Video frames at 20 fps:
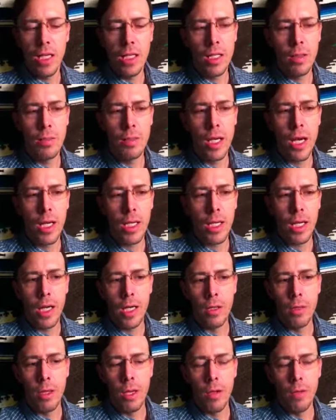Ended up knocking
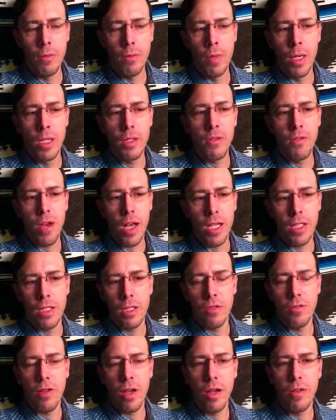out a much
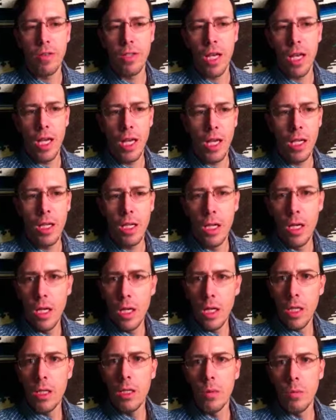faster 5K
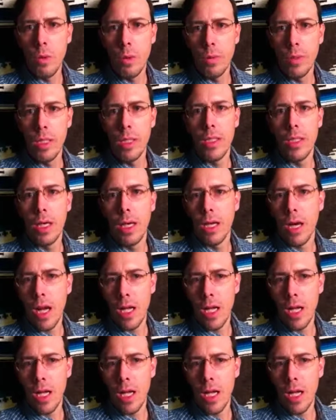than what we did there.